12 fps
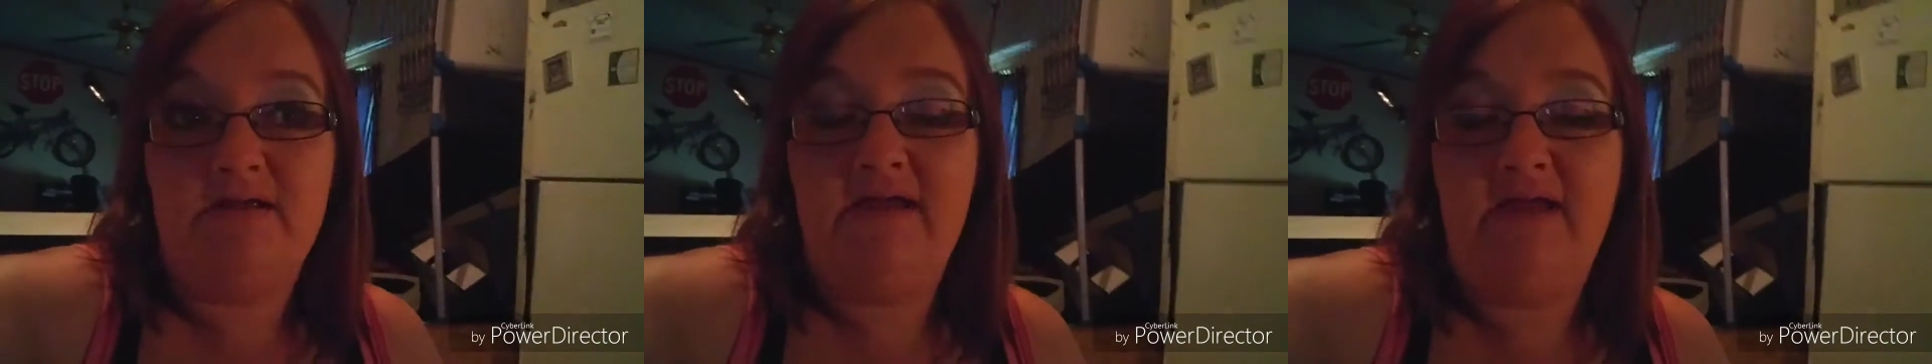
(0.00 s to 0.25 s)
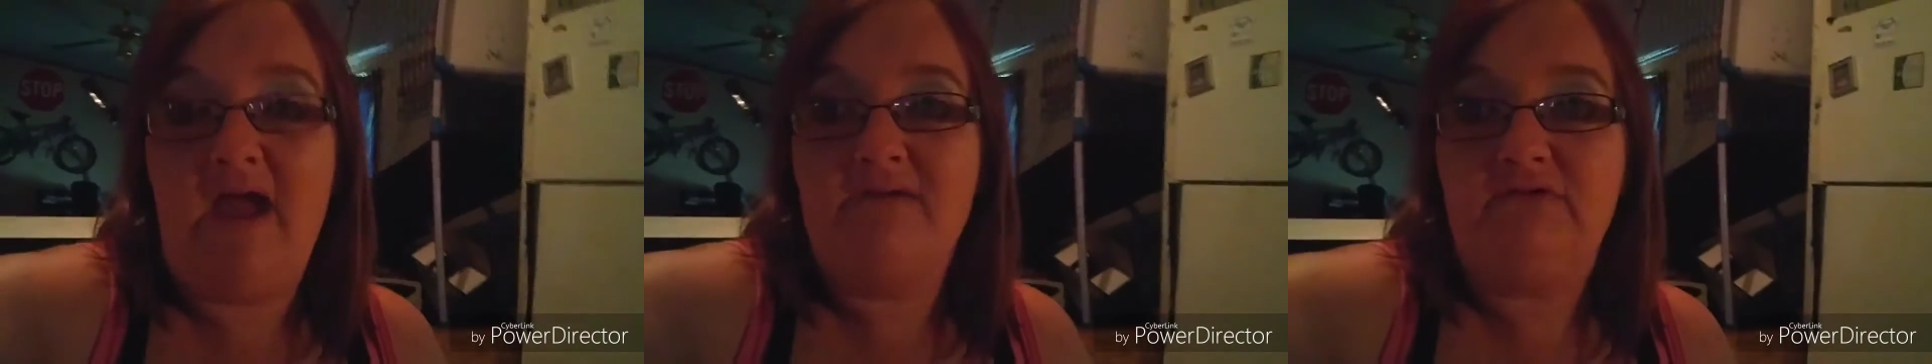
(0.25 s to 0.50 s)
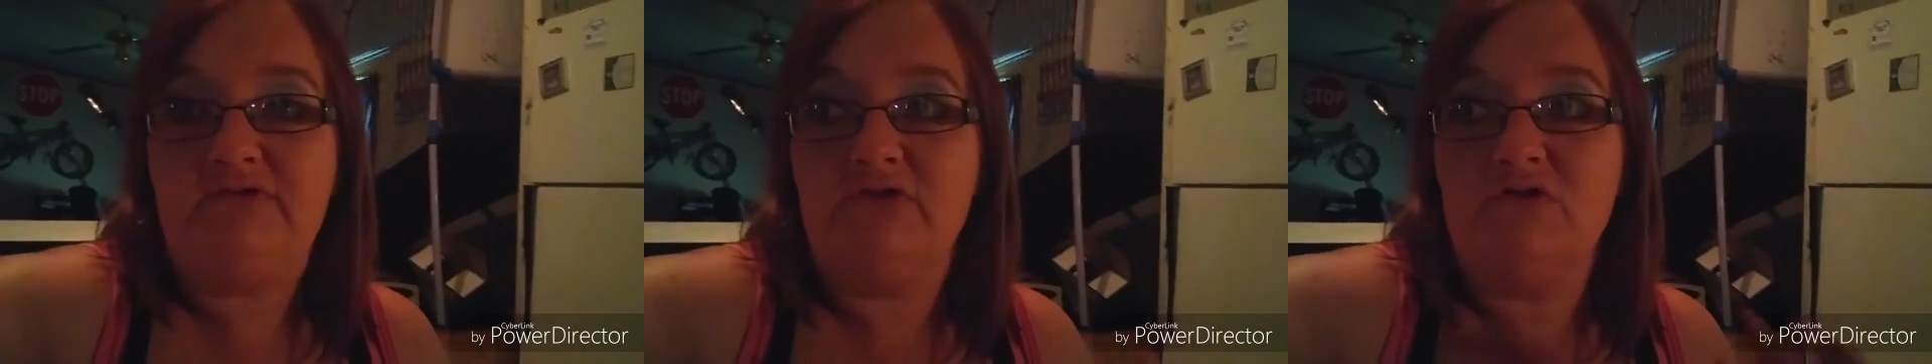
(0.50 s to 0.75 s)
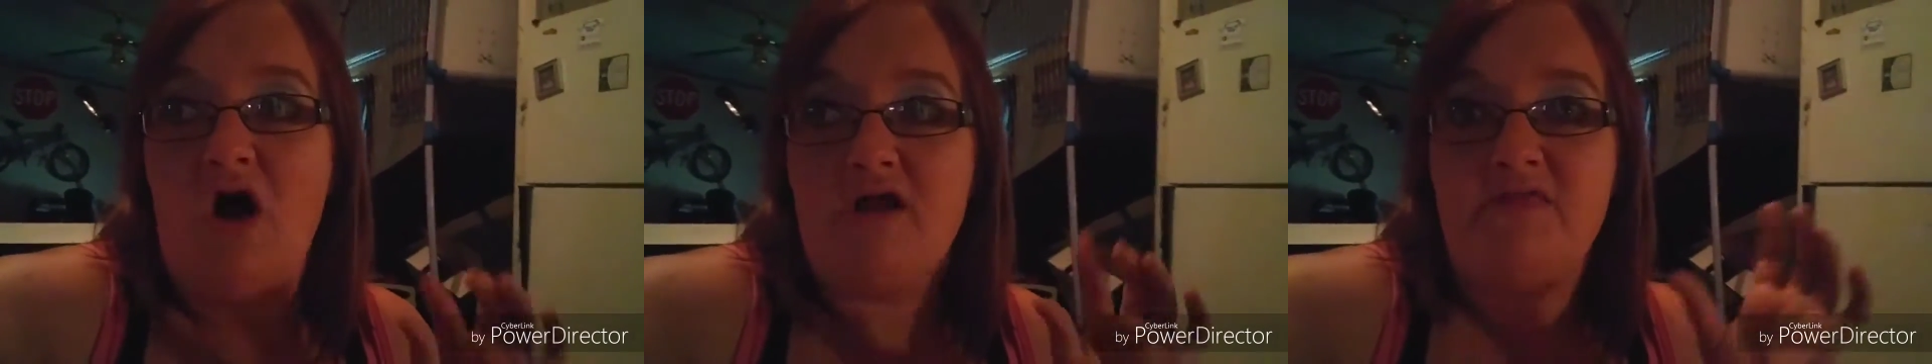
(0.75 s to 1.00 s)
he gave us a
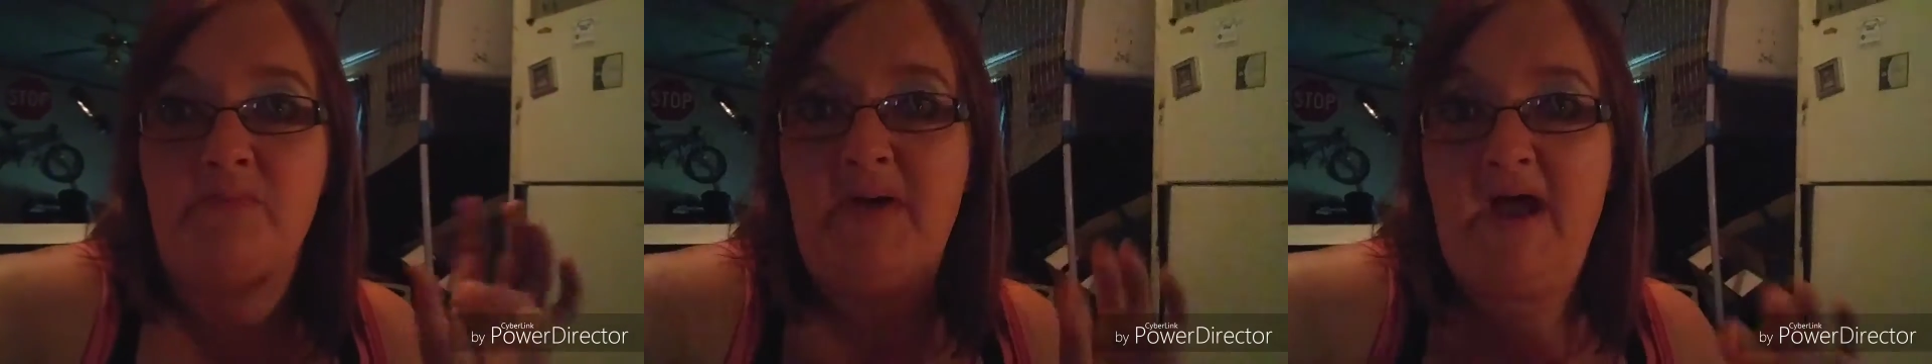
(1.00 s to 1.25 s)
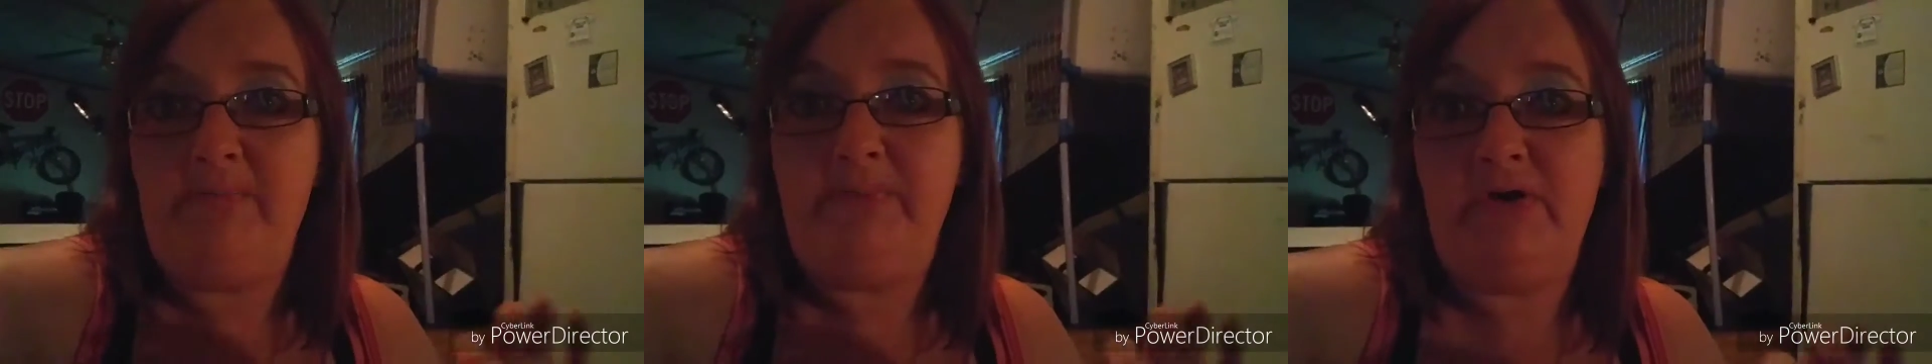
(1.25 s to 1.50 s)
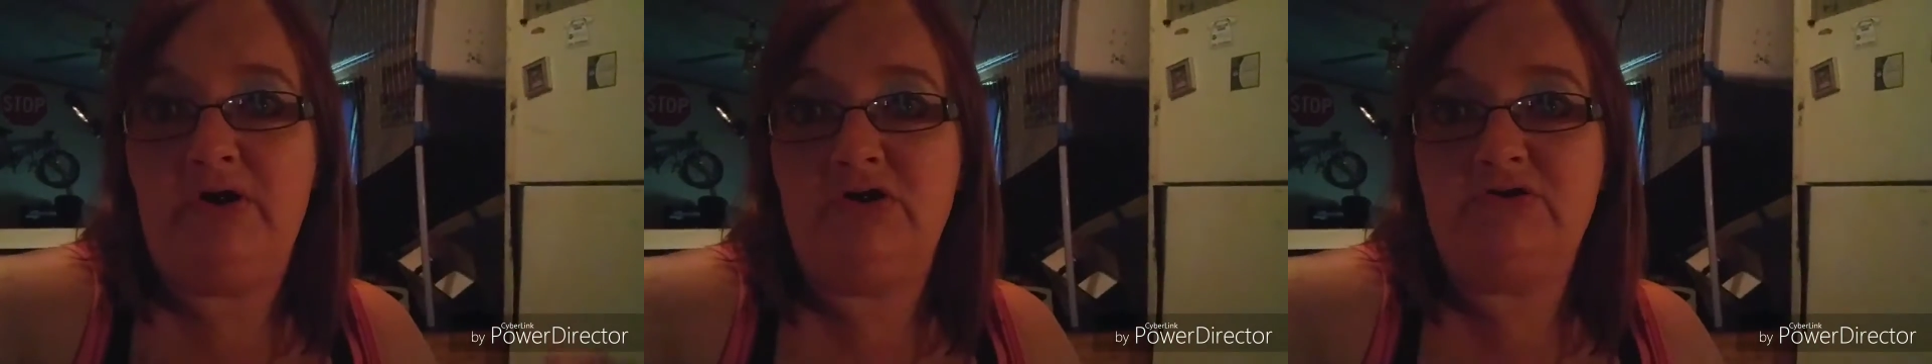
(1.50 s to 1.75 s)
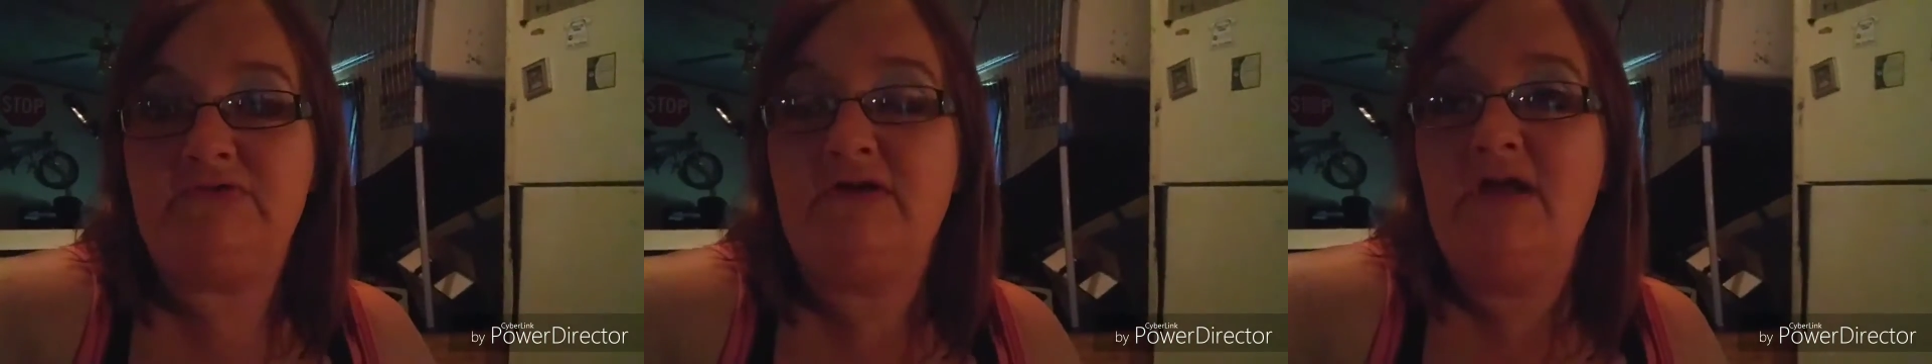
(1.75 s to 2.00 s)
lot of the
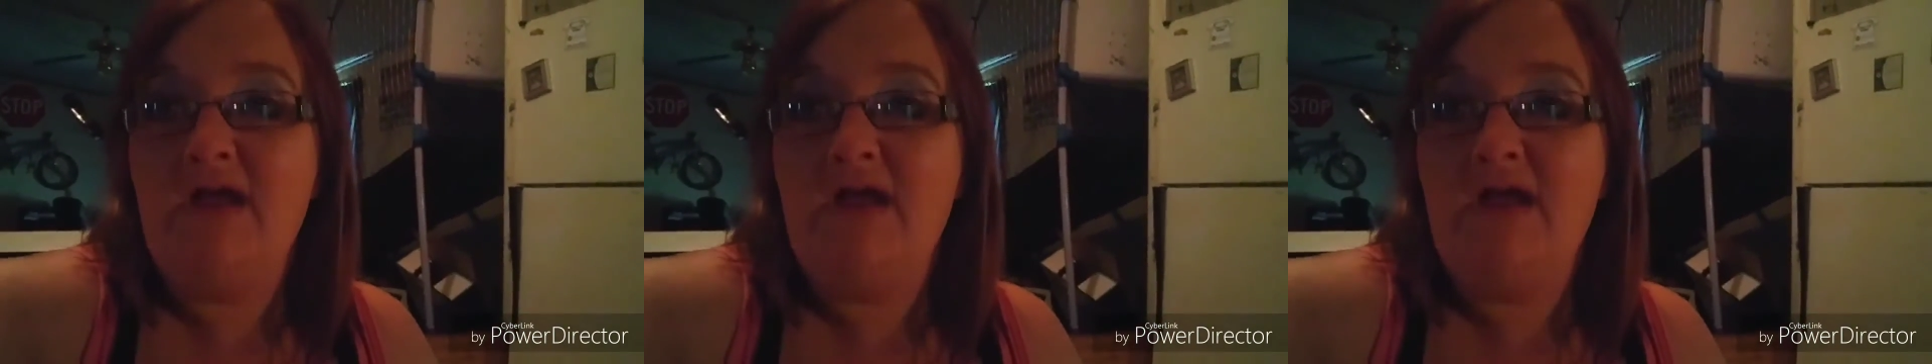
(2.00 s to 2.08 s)
peppers